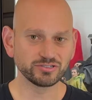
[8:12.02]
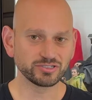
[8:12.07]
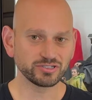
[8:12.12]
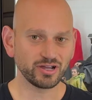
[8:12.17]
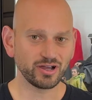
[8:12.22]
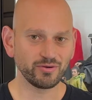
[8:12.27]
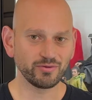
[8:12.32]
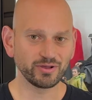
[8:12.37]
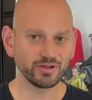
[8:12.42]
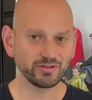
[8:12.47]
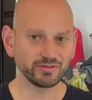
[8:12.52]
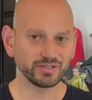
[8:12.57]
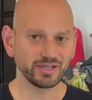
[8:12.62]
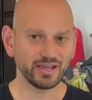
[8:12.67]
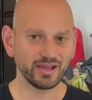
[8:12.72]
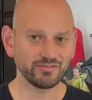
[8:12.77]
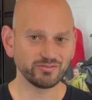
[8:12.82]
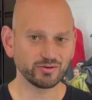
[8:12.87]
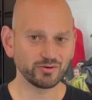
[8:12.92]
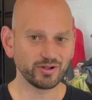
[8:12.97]
saw, we only
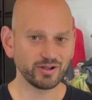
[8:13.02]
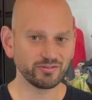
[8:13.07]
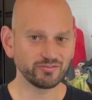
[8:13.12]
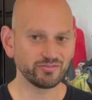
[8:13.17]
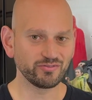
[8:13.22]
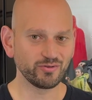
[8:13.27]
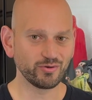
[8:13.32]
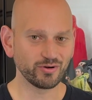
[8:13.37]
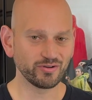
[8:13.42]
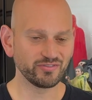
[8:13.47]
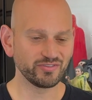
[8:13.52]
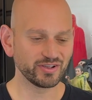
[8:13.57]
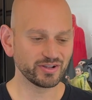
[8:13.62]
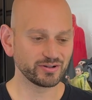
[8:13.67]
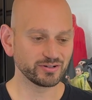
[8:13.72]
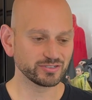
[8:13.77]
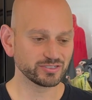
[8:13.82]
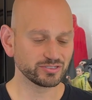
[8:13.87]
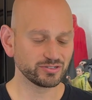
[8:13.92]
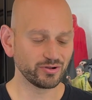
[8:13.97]
have around 4
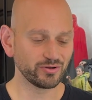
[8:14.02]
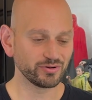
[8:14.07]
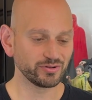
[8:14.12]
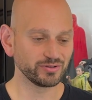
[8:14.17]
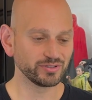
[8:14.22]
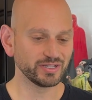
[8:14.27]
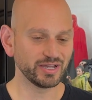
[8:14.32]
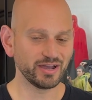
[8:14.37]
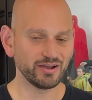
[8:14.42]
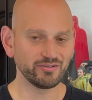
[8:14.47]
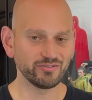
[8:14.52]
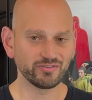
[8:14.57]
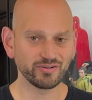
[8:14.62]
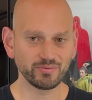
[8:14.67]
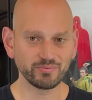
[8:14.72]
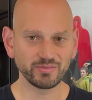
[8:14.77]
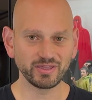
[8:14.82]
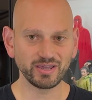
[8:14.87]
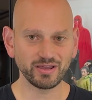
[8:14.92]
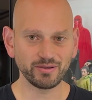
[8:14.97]
figures total now from the